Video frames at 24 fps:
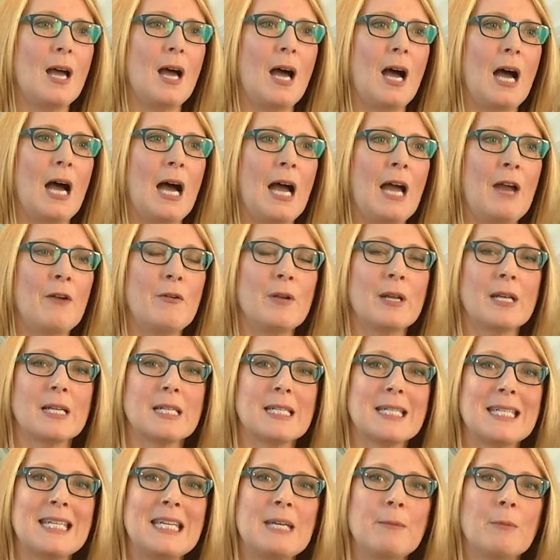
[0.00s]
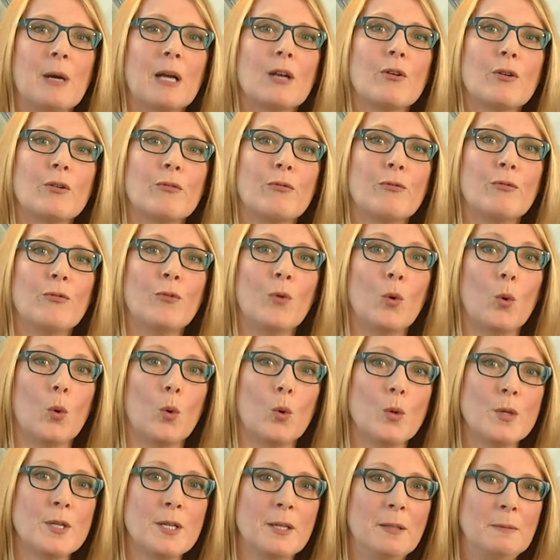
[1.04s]
hiring a team I could
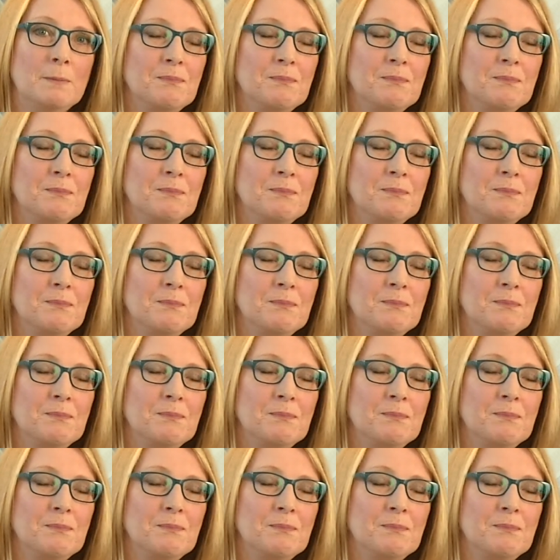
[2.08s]
afford,